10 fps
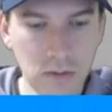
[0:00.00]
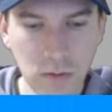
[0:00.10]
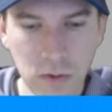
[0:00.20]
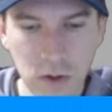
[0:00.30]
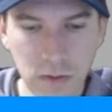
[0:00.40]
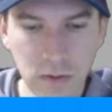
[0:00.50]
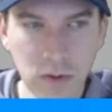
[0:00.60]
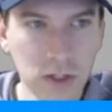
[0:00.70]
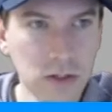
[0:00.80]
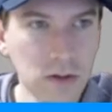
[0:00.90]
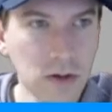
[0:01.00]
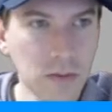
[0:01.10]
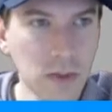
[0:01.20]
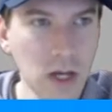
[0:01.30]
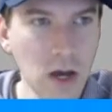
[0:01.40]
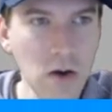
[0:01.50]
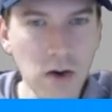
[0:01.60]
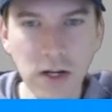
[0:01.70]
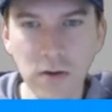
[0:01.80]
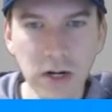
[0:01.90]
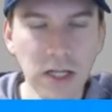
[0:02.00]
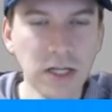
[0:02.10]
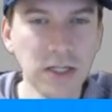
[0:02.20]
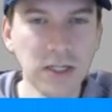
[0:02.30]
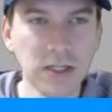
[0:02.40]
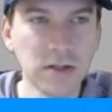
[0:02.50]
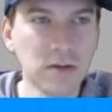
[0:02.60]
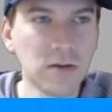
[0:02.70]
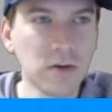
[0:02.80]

Probably want to drop. Oh, I know what I needed to do.